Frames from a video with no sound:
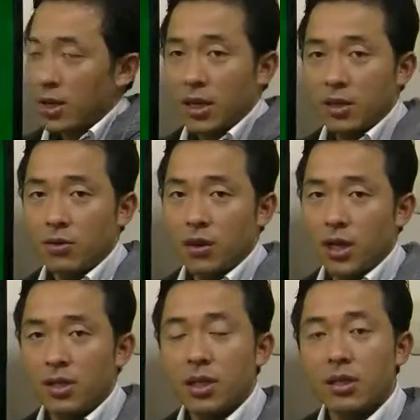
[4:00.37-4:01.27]

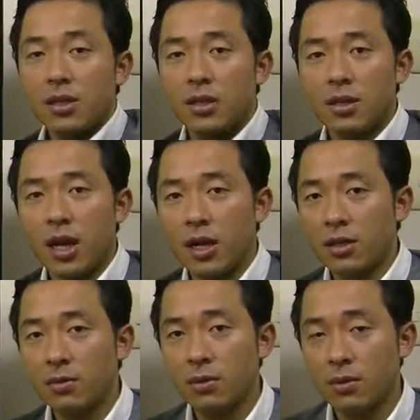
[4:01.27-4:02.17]
calculate the
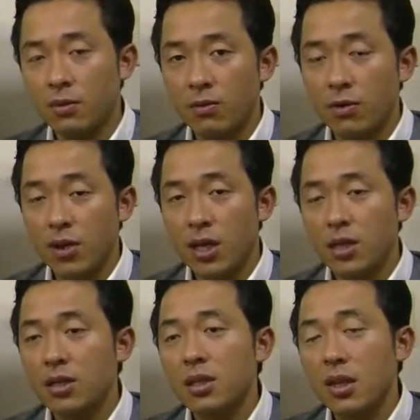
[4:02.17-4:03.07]
tax for
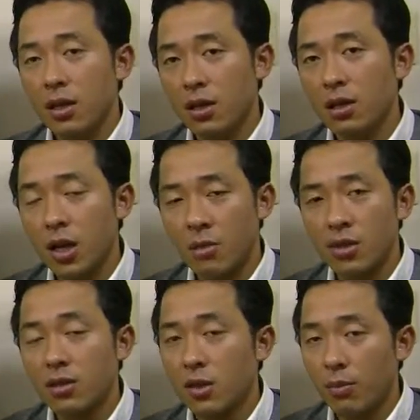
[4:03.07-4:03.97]
each
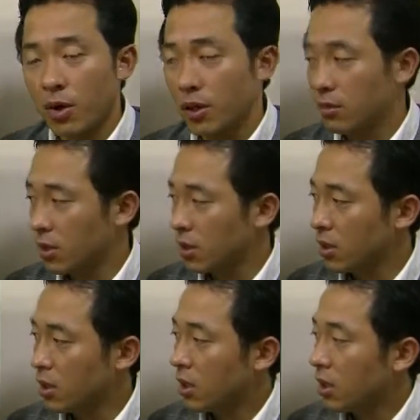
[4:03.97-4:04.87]
income separately.
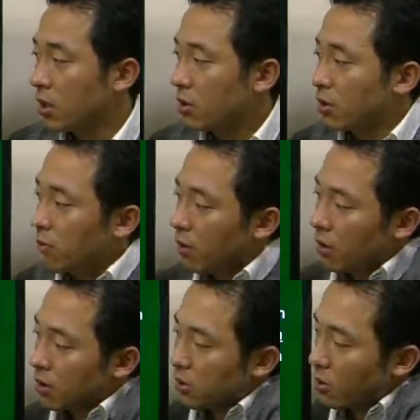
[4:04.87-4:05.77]
You
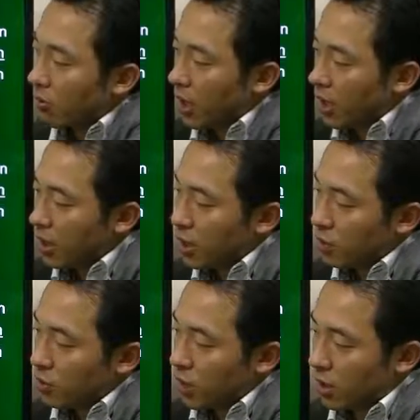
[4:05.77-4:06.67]
first combine
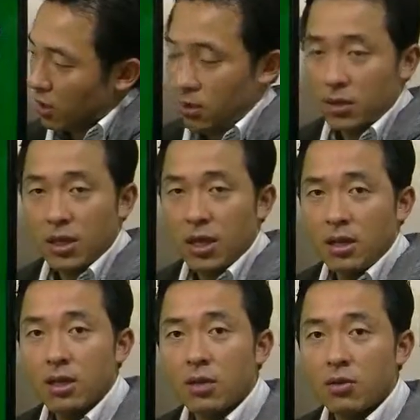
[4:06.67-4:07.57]
them together,
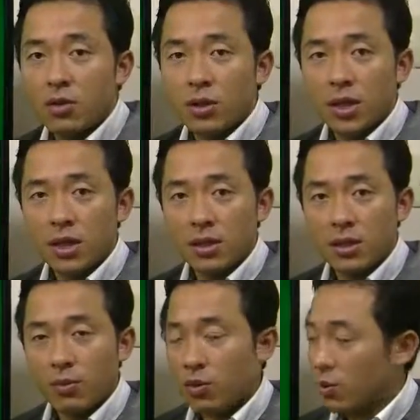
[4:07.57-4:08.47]
and your
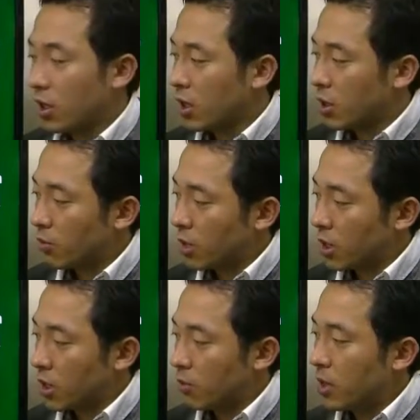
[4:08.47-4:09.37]
taxable income
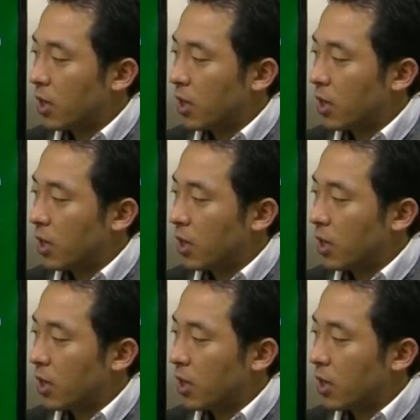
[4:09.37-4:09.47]
become